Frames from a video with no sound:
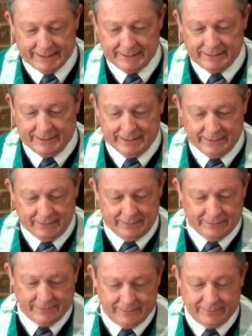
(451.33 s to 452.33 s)
And
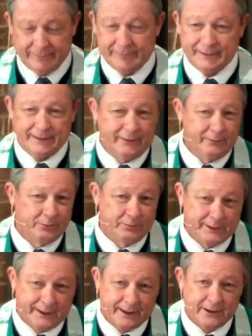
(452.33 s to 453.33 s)
he
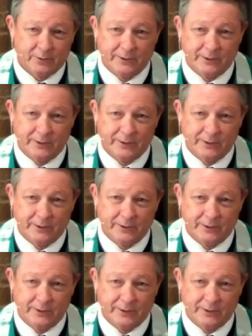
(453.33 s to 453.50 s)
began to